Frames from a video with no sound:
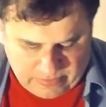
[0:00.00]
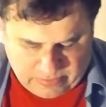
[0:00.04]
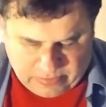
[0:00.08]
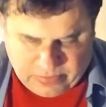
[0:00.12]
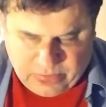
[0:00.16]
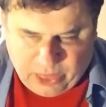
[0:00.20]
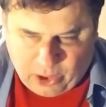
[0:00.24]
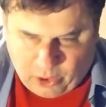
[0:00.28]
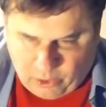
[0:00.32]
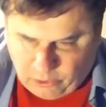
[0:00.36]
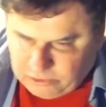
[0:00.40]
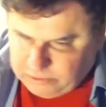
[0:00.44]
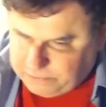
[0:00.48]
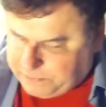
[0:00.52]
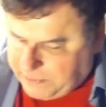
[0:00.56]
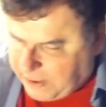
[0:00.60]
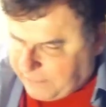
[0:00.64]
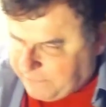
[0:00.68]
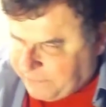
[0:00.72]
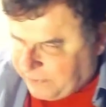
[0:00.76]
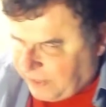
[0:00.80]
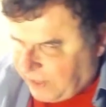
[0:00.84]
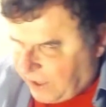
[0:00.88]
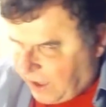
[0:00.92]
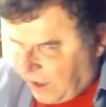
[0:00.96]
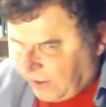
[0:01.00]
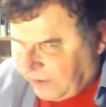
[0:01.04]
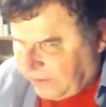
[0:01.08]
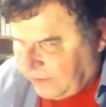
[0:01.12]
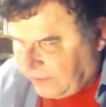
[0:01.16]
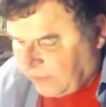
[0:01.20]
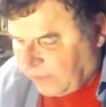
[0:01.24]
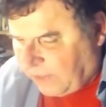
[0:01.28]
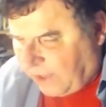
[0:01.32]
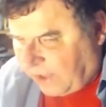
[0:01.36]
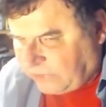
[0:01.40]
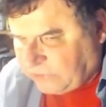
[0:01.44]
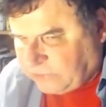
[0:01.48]
those people
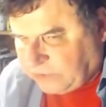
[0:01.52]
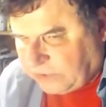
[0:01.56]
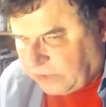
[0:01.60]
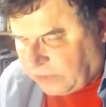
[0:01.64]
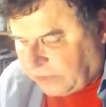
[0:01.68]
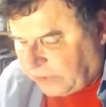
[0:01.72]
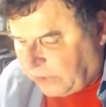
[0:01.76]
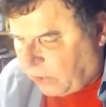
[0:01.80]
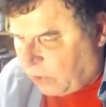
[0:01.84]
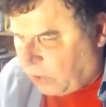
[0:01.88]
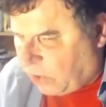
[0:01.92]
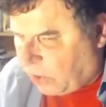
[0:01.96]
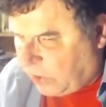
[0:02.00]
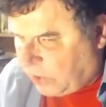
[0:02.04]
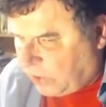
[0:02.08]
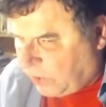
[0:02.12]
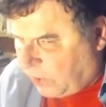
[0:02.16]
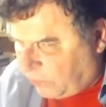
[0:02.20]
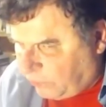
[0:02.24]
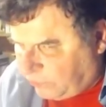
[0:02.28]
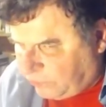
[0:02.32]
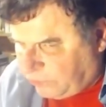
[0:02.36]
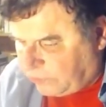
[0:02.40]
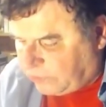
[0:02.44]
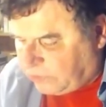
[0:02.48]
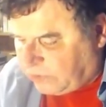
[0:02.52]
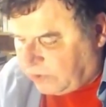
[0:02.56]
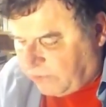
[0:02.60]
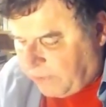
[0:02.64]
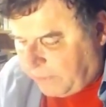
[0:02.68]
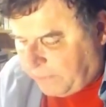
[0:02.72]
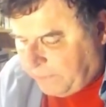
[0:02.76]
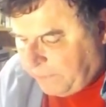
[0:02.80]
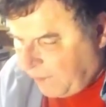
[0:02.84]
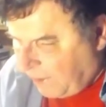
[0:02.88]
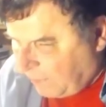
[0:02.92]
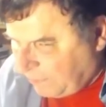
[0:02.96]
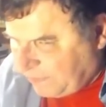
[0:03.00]
ideologically are closer to
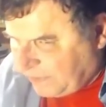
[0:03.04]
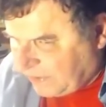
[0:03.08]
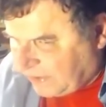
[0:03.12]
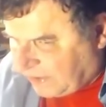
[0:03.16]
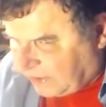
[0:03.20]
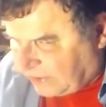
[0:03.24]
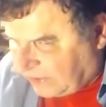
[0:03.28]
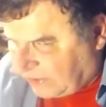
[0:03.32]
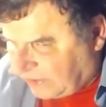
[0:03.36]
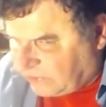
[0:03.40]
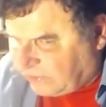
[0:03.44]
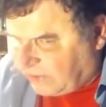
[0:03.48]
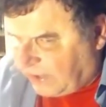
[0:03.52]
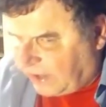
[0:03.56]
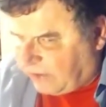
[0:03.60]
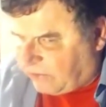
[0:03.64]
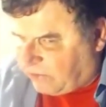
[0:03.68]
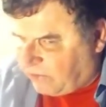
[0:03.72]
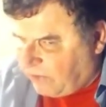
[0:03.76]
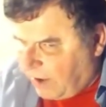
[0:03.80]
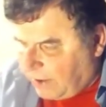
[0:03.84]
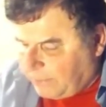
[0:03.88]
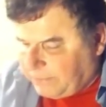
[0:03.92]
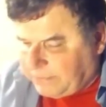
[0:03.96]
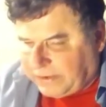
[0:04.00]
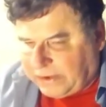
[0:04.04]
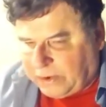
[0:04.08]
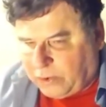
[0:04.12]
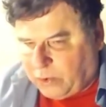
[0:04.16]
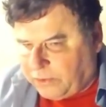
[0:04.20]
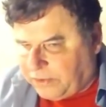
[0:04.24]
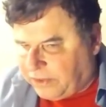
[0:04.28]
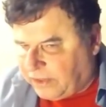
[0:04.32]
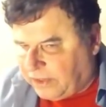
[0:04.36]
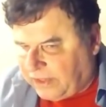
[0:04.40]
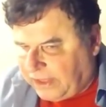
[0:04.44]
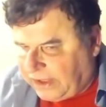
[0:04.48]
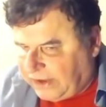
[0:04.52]
Republicans like Romney
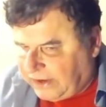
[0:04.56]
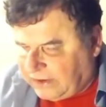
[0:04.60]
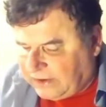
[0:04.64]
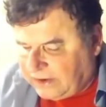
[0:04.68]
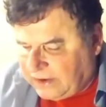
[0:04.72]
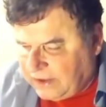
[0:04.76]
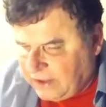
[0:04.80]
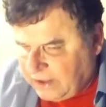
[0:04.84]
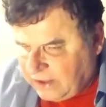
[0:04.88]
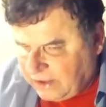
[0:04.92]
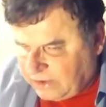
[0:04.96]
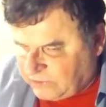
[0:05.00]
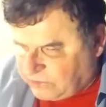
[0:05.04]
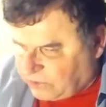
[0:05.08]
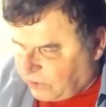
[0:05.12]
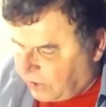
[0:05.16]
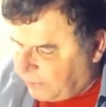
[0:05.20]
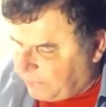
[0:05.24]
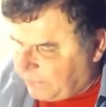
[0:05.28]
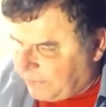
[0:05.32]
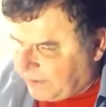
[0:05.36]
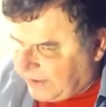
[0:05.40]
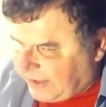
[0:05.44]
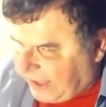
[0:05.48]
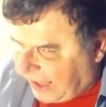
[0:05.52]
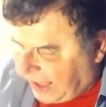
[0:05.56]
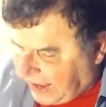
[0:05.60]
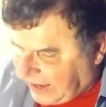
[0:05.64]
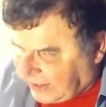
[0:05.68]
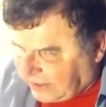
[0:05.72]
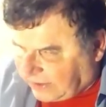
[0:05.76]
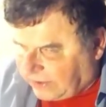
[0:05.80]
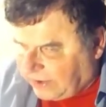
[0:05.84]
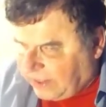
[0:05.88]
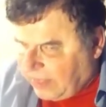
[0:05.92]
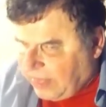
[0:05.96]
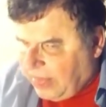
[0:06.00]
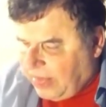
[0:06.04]
or the late John
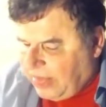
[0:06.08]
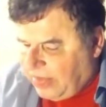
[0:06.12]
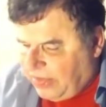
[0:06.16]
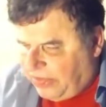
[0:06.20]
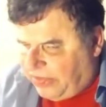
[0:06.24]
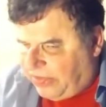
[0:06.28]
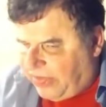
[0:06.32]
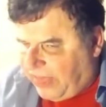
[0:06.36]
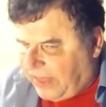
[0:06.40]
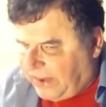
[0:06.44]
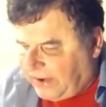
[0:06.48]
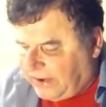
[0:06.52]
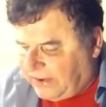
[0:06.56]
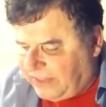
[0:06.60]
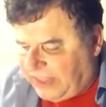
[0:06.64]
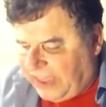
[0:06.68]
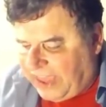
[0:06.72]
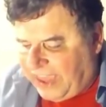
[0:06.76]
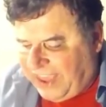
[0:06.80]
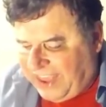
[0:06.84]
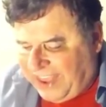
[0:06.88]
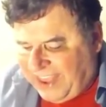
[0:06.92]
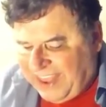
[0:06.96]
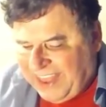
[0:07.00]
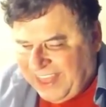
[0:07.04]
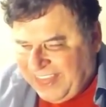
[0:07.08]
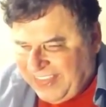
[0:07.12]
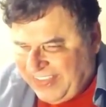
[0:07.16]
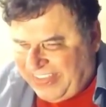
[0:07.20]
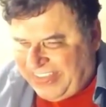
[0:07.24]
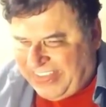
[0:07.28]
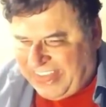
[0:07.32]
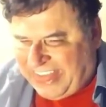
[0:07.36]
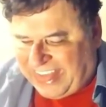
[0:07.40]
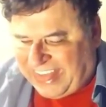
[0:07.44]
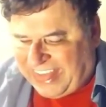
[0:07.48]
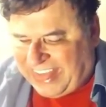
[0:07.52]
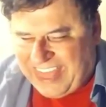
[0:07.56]
McCain than,
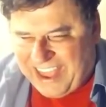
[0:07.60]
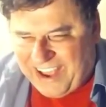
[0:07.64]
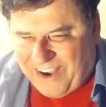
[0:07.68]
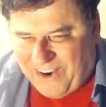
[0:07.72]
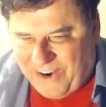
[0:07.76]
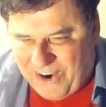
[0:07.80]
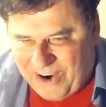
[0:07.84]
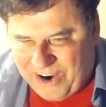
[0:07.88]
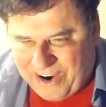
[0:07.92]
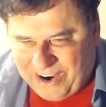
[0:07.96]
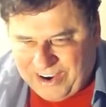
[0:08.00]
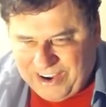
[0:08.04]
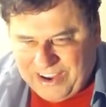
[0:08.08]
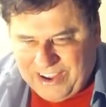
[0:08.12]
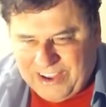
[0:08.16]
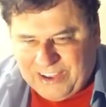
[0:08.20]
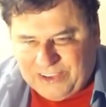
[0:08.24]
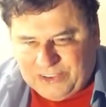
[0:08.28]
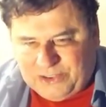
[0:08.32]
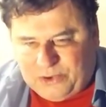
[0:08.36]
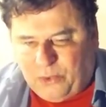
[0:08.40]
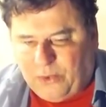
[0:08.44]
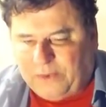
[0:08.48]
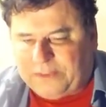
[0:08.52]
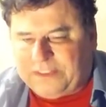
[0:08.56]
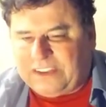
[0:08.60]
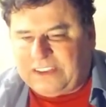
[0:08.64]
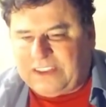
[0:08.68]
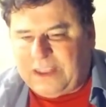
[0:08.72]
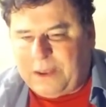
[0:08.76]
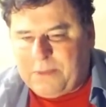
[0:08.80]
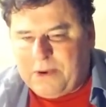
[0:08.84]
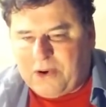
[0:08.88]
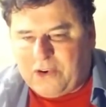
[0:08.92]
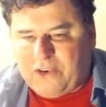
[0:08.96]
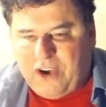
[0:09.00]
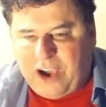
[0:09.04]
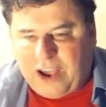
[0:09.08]
than they are to what the
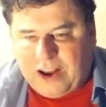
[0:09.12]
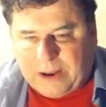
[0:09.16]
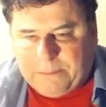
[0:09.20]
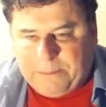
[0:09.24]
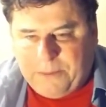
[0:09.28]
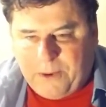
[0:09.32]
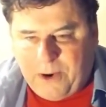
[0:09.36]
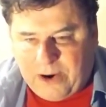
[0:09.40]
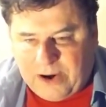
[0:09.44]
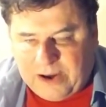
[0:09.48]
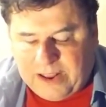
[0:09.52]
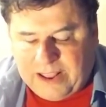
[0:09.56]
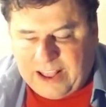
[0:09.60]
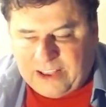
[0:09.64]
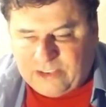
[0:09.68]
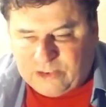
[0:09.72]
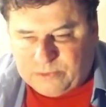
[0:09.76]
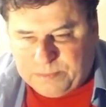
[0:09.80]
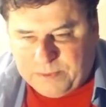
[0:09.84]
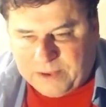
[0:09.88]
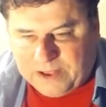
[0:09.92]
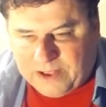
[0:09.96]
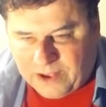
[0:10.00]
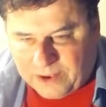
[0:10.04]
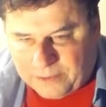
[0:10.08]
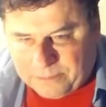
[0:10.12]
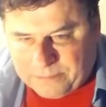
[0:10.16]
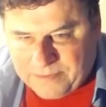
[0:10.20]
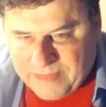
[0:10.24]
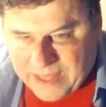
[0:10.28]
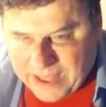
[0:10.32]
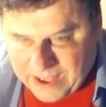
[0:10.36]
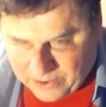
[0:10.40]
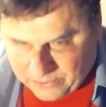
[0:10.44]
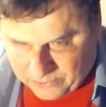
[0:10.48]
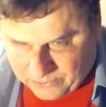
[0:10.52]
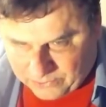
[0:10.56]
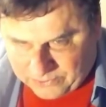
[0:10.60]
Democratic Party has become
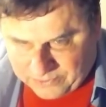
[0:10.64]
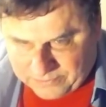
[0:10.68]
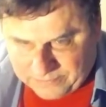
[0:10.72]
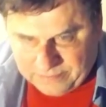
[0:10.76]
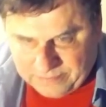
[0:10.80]
now.